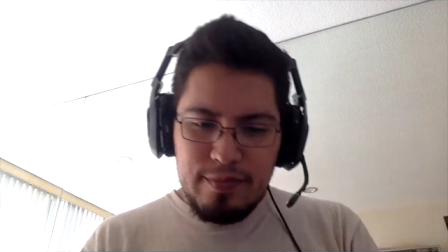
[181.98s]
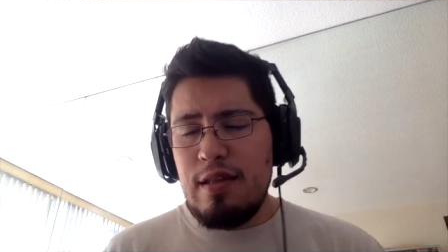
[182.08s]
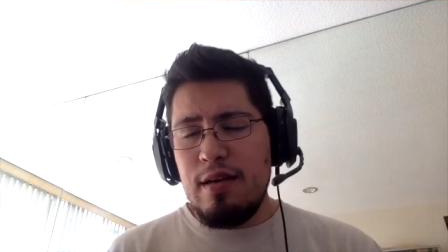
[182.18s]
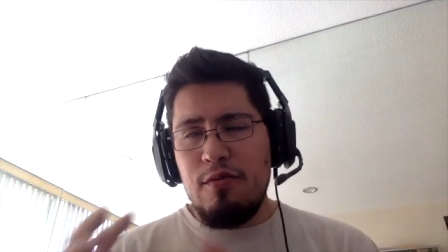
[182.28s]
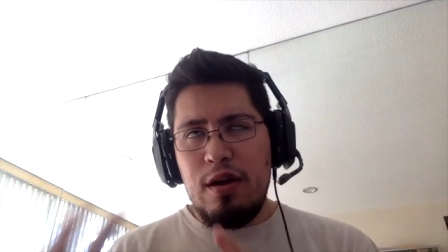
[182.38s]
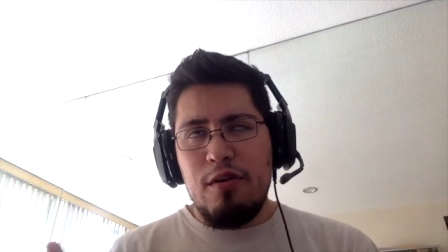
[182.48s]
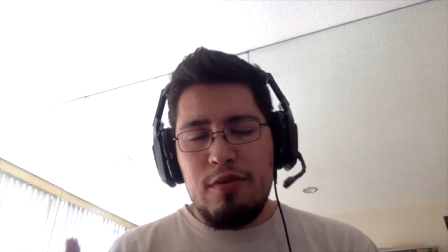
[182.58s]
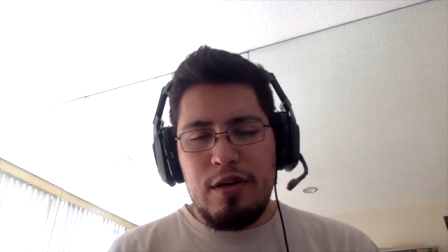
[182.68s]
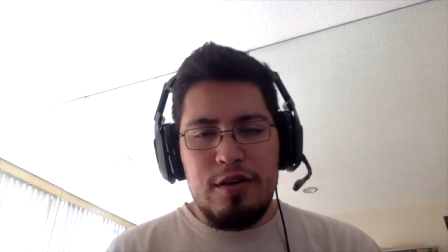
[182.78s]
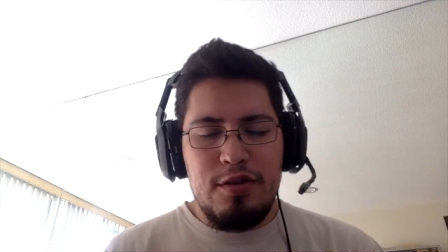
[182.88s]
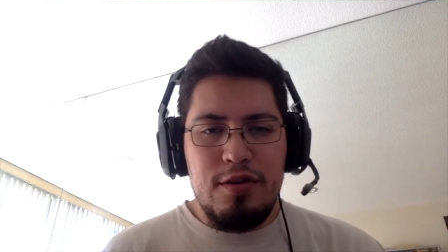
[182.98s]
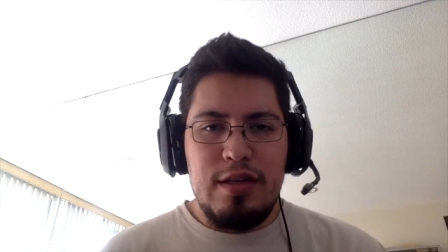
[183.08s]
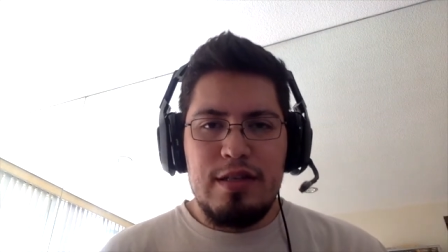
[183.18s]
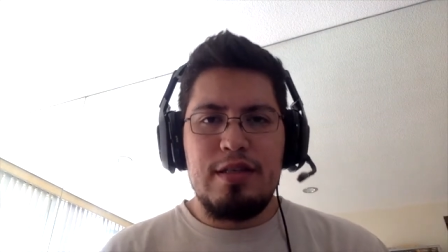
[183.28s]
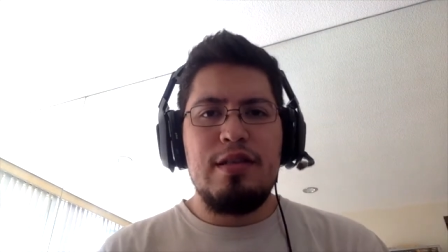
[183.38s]
The way we're gonna do
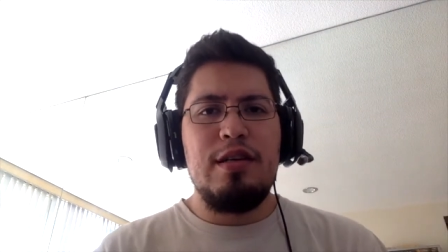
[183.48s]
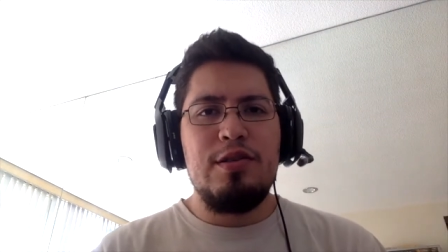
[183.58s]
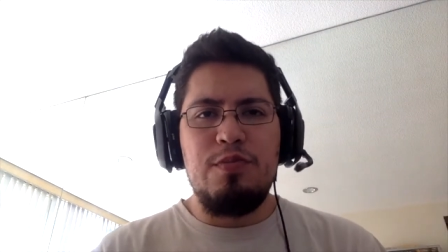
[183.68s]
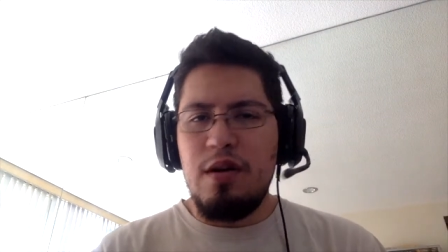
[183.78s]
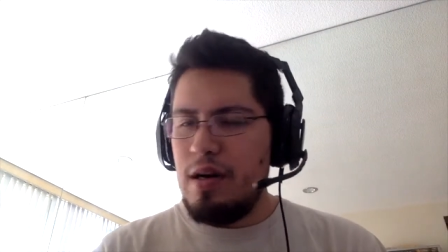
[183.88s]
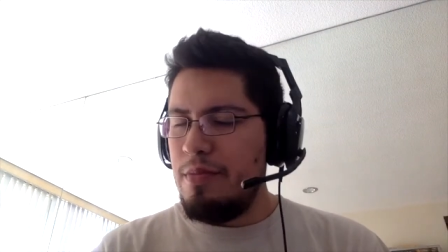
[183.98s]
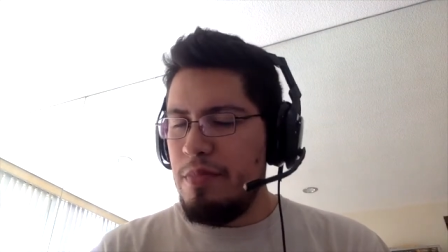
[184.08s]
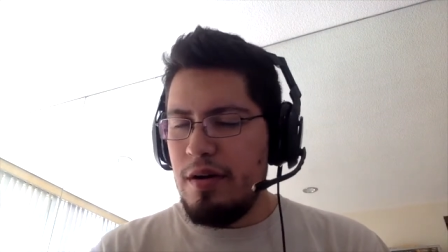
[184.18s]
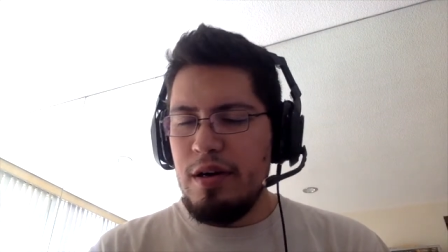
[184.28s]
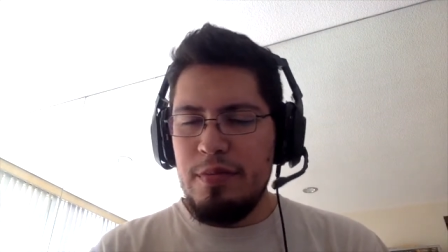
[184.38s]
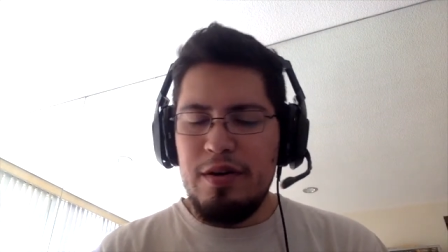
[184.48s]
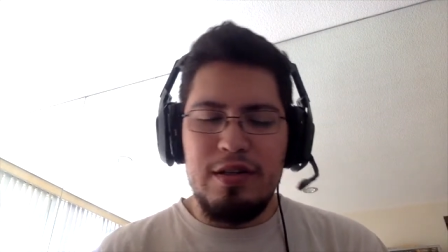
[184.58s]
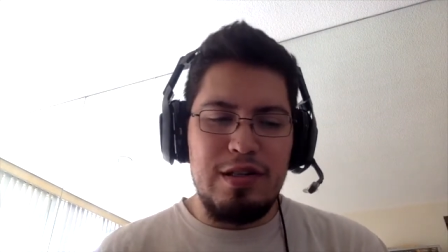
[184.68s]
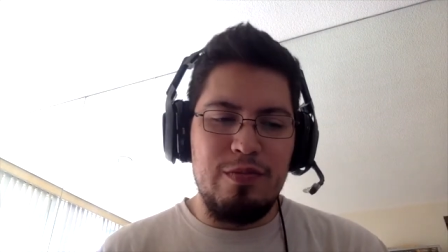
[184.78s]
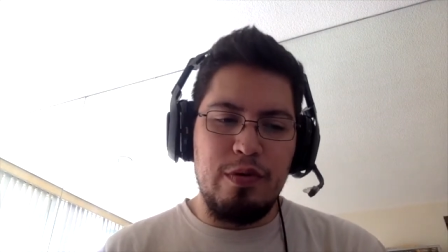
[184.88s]
this is very, very, very
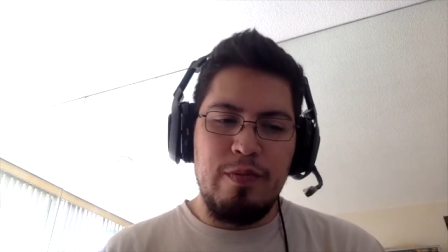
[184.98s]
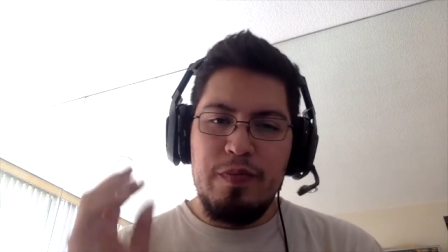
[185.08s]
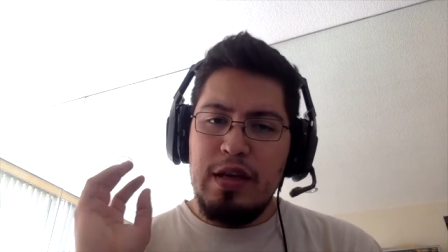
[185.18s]
simple.